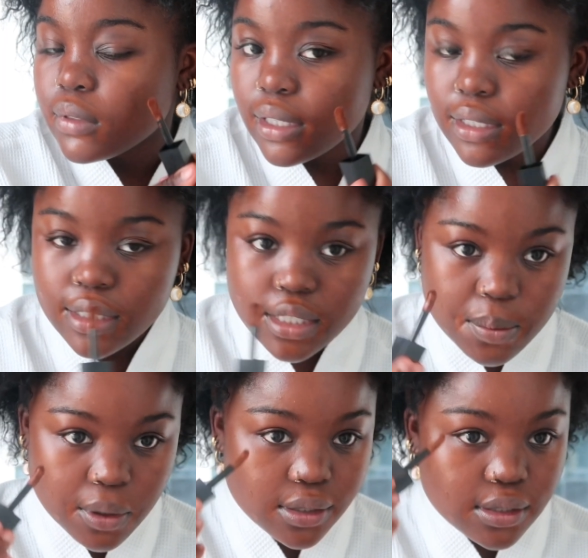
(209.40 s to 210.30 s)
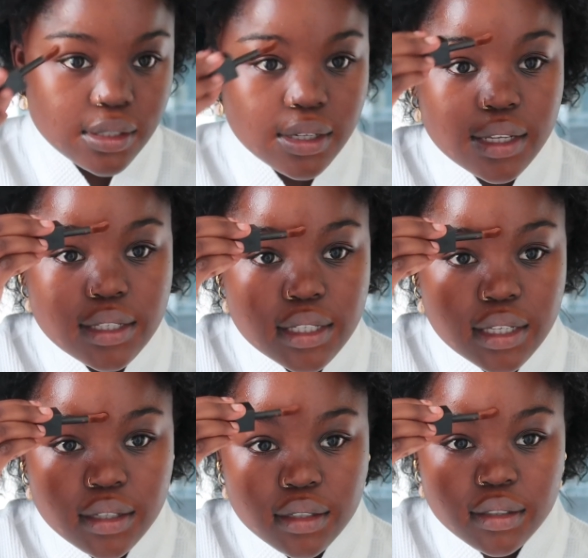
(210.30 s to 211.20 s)
any spots that I
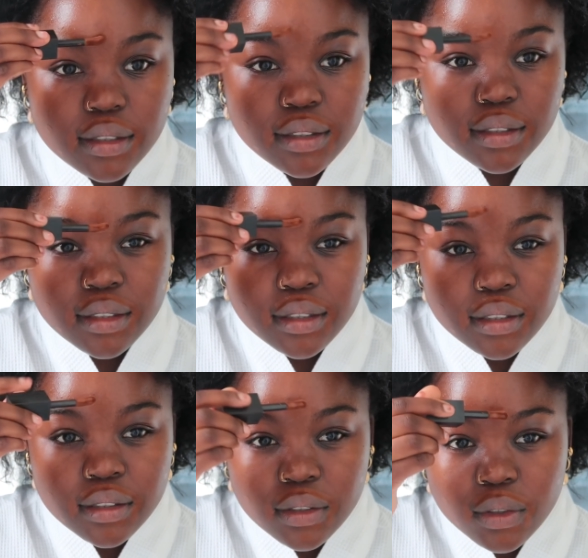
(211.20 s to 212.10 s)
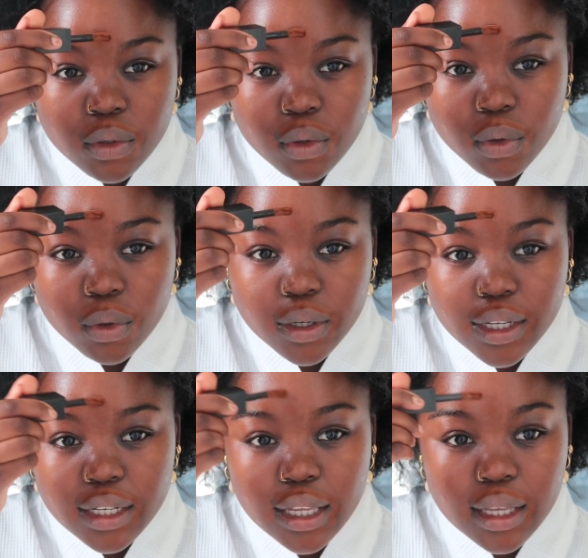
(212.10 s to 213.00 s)
see or
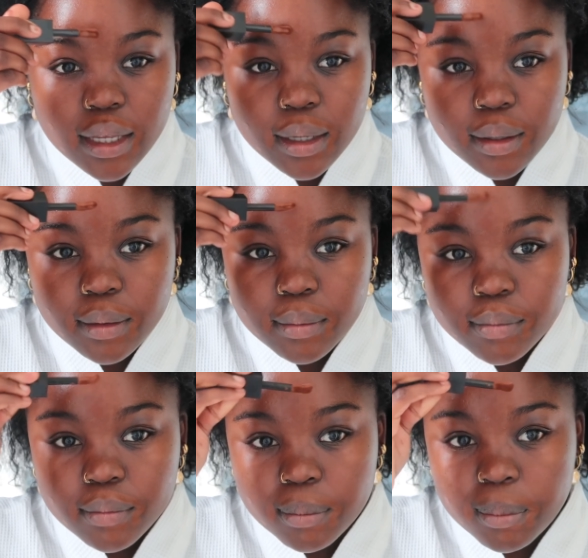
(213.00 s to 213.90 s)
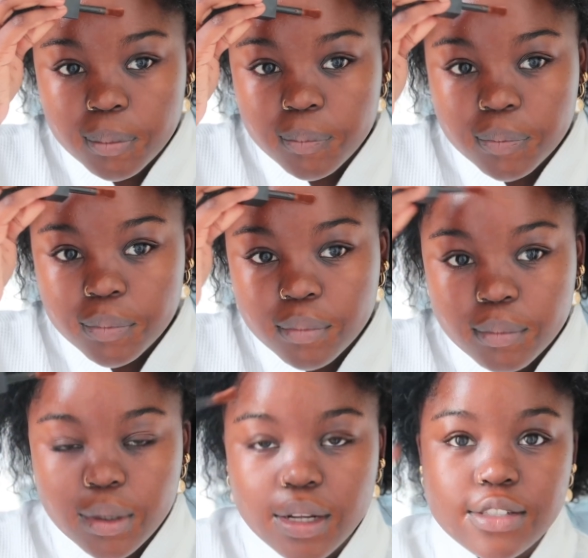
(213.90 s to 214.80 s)
any
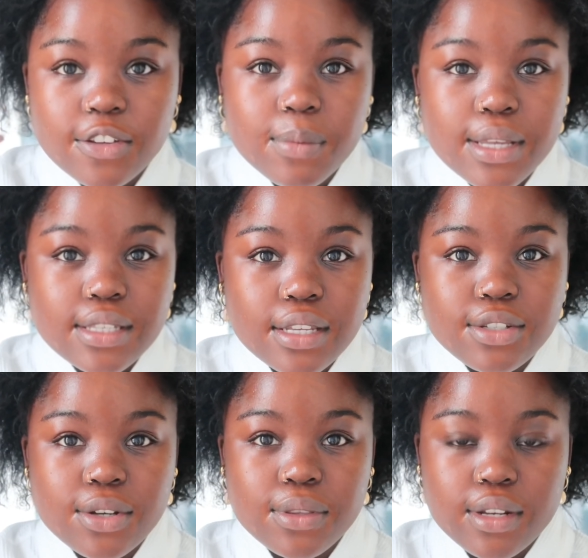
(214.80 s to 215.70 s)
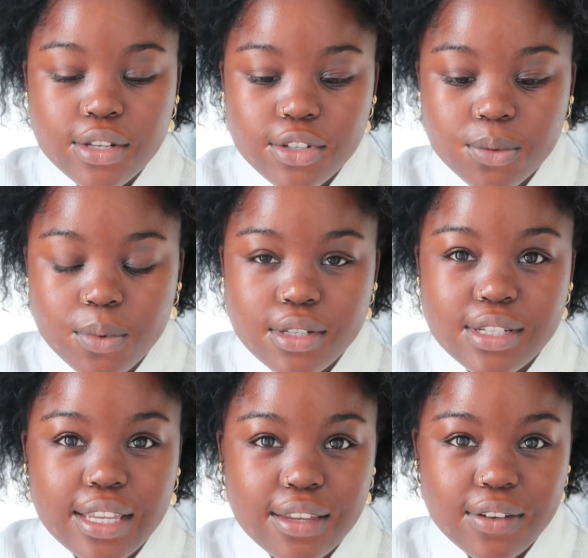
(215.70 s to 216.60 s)
parts of my skin tone that I just want
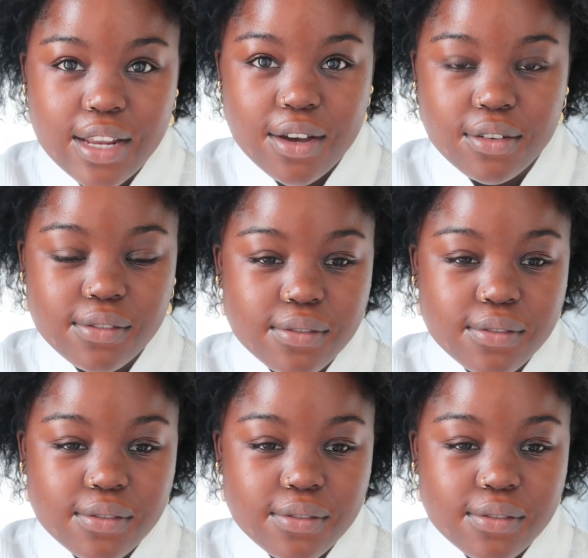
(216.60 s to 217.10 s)
to even out.